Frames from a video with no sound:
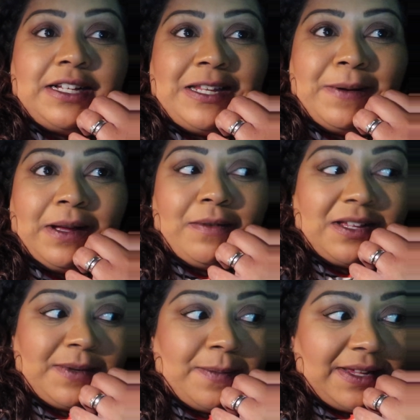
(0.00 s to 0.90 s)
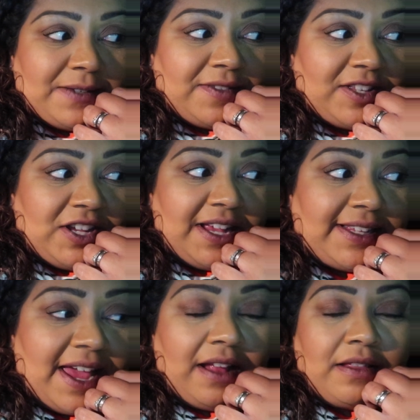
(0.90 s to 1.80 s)
to pick up last minute bits for the
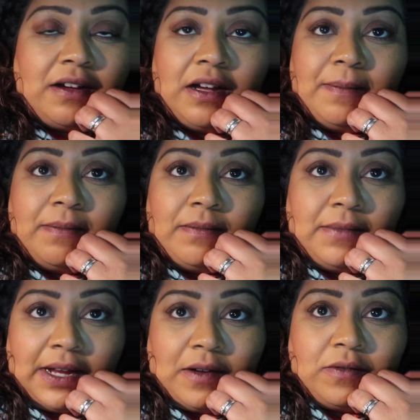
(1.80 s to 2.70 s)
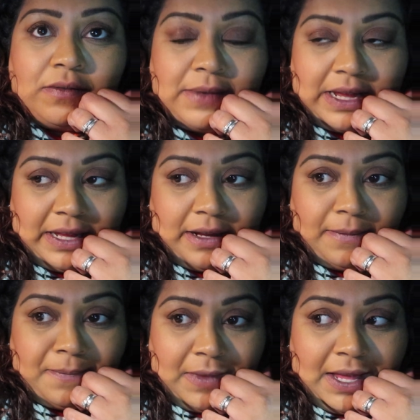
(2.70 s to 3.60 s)
cheesecake that I am now
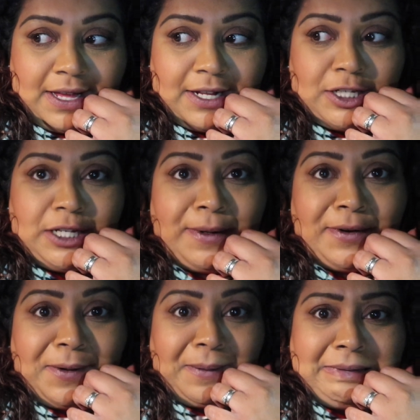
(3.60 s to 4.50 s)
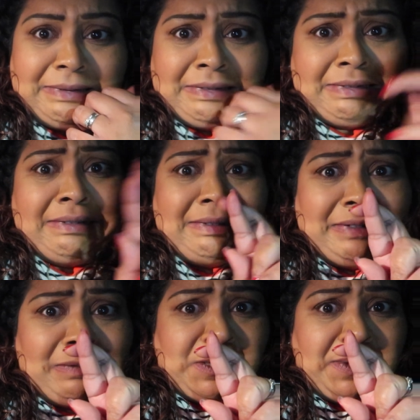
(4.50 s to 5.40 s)
making tomorrow.
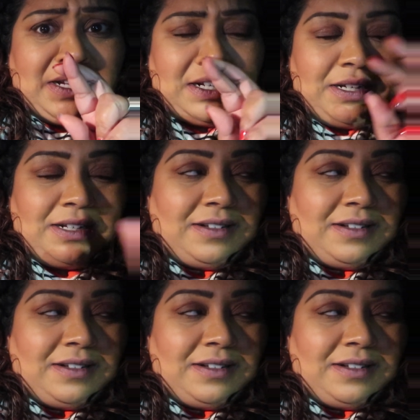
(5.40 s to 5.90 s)
Wish me luck.